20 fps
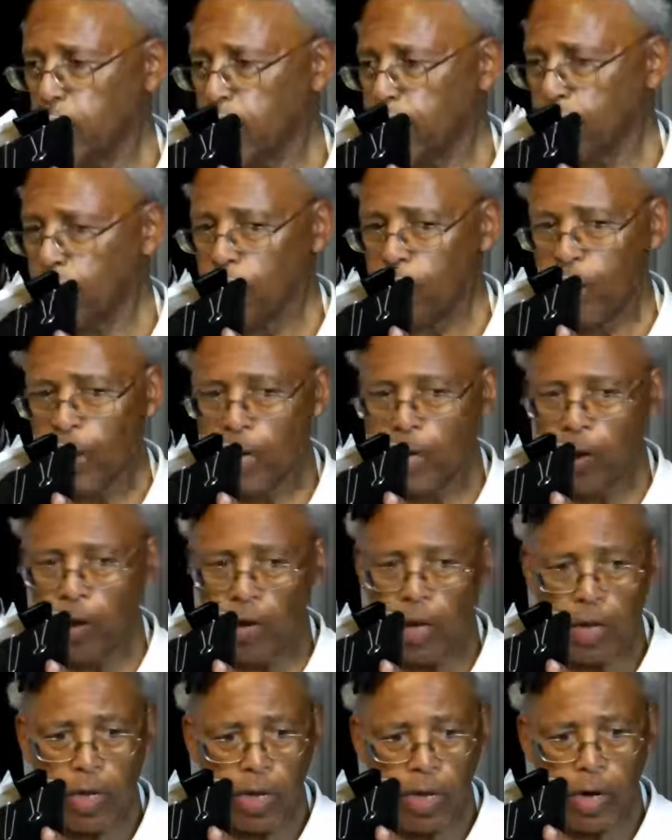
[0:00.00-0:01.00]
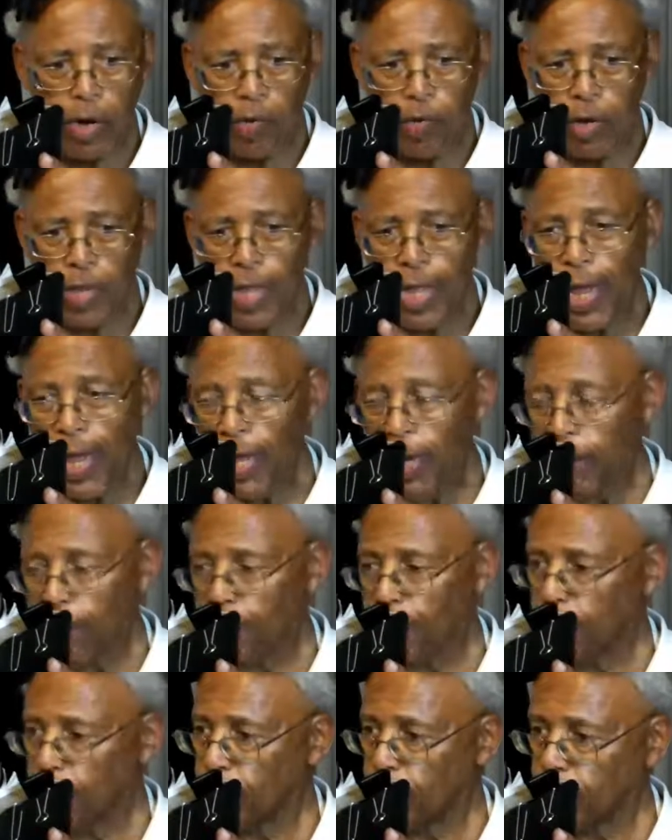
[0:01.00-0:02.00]
Everybody clear on that?
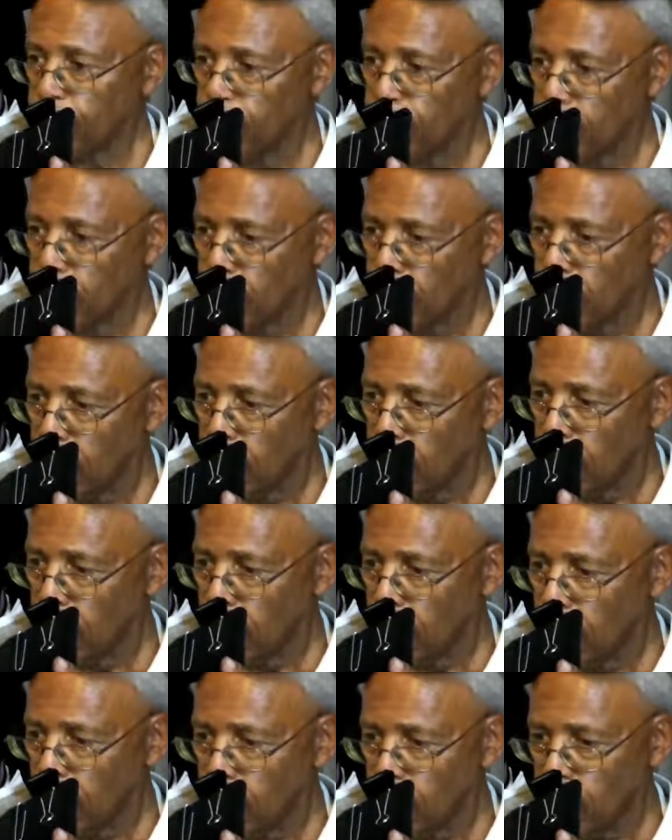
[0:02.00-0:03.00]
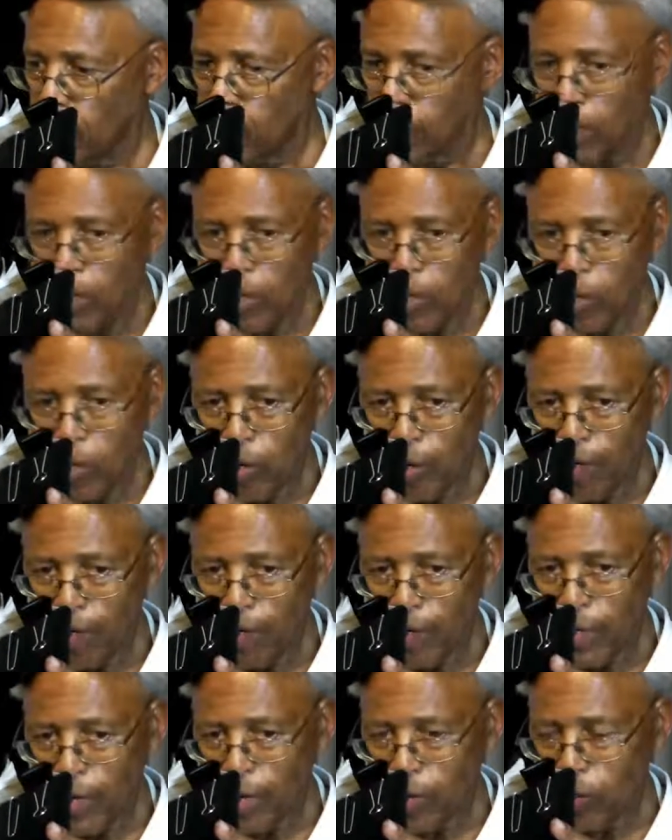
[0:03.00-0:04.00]
Mm-hmm. What did he do? He
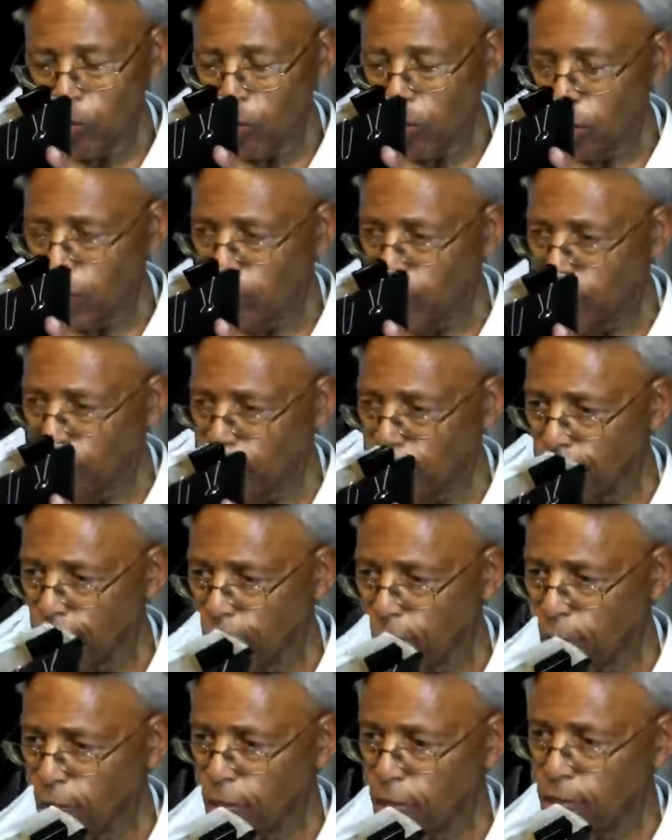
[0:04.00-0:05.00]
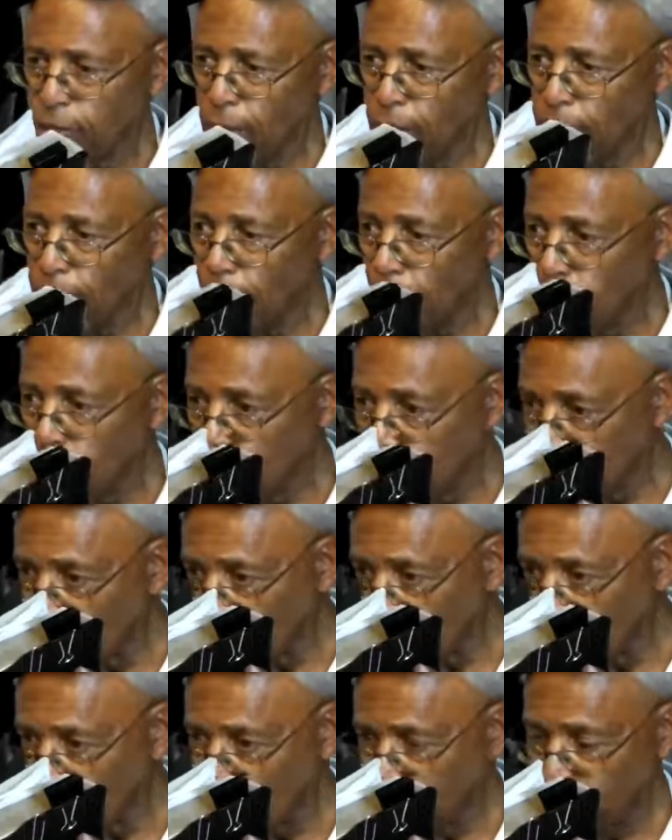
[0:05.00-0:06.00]
fell down to worship at the foot of this
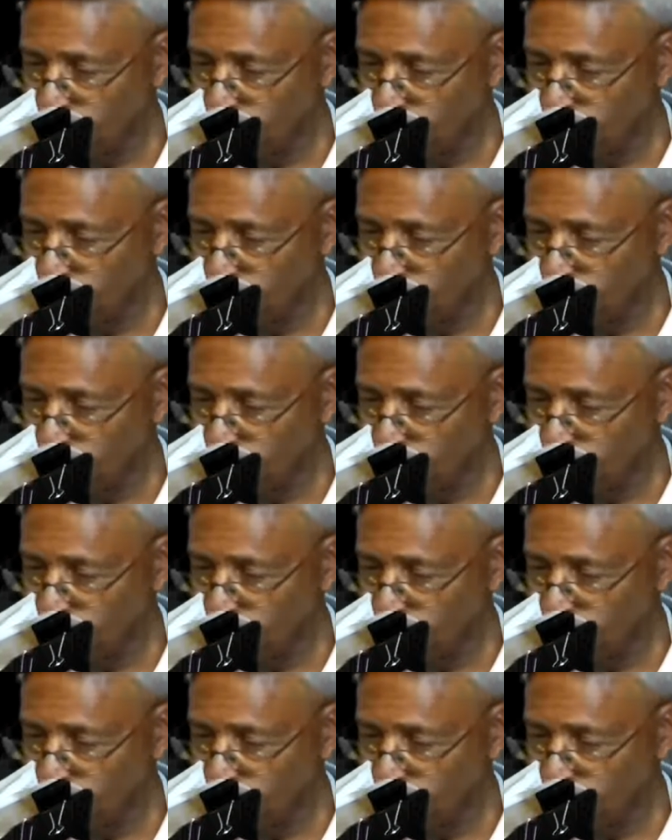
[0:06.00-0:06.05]
angel.